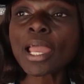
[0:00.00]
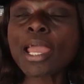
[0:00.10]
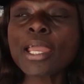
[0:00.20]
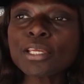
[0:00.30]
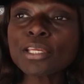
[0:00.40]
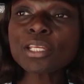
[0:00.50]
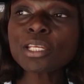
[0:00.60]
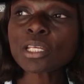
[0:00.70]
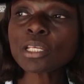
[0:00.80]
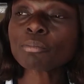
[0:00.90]

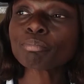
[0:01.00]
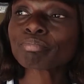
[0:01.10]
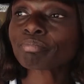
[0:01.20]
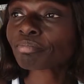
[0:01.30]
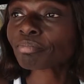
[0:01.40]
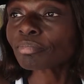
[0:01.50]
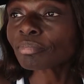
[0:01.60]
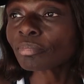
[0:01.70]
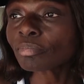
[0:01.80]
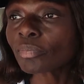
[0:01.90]
any,
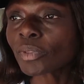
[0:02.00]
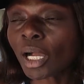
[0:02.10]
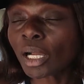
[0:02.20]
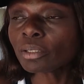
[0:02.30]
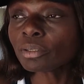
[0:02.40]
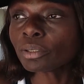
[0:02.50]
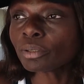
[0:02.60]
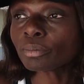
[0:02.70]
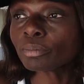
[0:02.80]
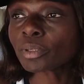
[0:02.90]
I don't
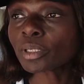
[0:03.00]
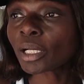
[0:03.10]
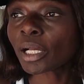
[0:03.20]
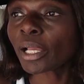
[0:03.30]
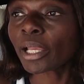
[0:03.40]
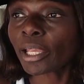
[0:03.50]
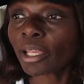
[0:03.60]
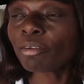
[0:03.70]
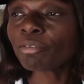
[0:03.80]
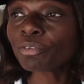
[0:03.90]
know,
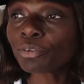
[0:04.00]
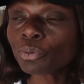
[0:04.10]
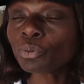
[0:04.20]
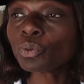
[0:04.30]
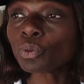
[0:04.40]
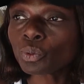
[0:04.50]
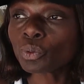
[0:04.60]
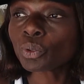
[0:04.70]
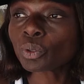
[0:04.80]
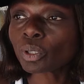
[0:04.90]
if you
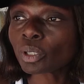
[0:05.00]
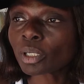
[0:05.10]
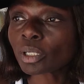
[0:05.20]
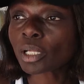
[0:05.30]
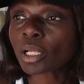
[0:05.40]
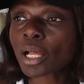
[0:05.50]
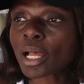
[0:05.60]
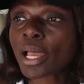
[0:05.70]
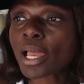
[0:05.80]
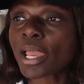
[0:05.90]
Google
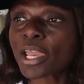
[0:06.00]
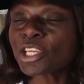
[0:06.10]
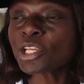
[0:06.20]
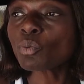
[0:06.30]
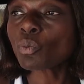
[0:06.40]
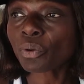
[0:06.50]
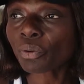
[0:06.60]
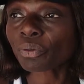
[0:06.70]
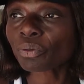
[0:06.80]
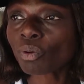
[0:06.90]
any
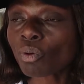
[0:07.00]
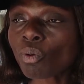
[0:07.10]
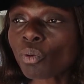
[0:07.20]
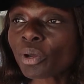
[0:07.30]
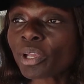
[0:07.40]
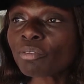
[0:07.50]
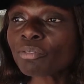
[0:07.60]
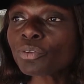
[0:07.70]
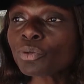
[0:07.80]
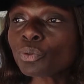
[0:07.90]
word, or
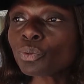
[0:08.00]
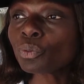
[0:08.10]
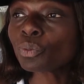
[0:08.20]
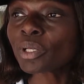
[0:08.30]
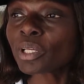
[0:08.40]
if you